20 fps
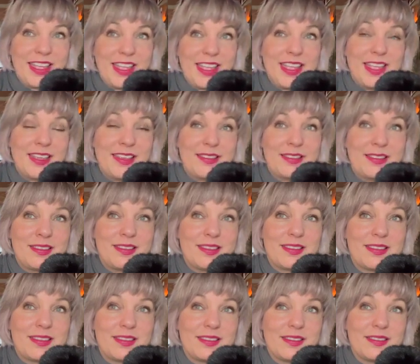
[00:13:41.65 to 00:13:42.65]

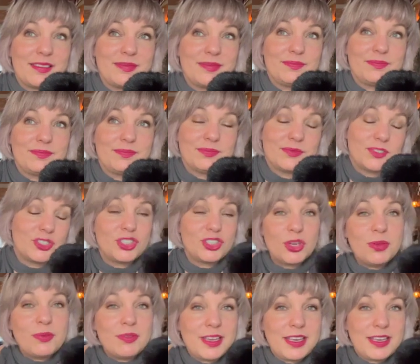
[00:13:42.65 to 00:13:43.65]
is
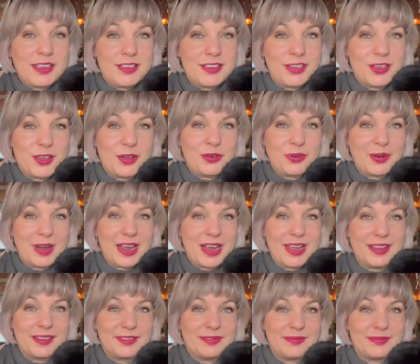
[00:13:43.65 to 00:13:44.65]
choosing to go
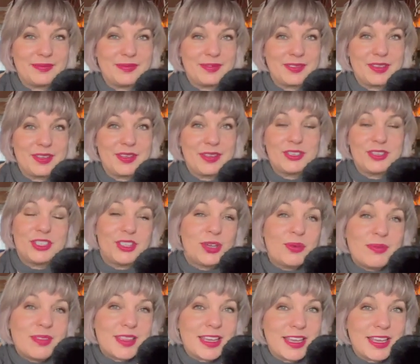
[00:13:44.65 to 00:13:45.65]
gray,
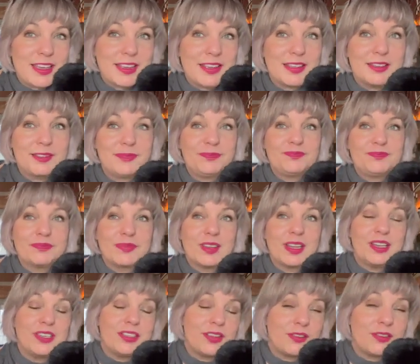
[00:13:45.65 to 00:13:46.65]
choosing
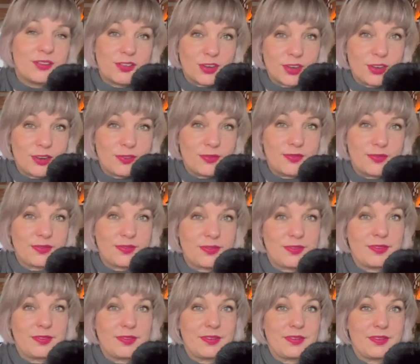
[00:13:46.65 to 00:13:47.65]
to serve
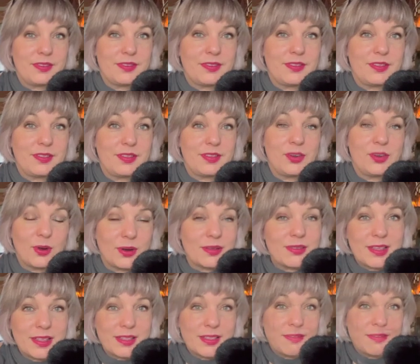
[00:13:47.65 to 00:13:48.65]
your
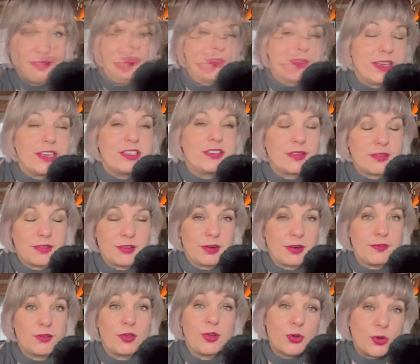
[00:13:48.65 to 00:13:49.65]
sense of self, choosing to
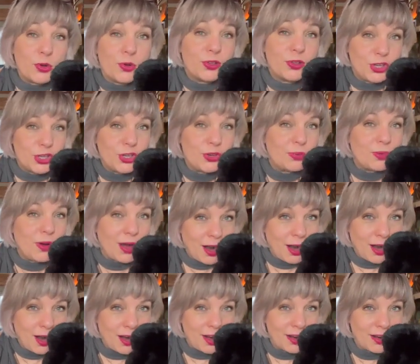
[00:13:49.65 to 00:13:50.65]
serve who you
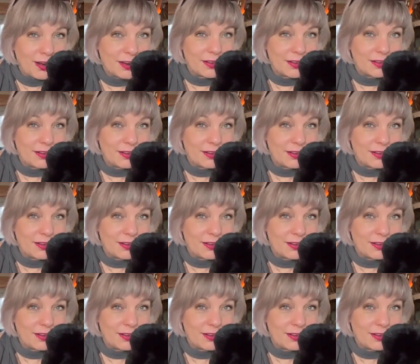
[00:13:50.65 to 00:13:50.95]
are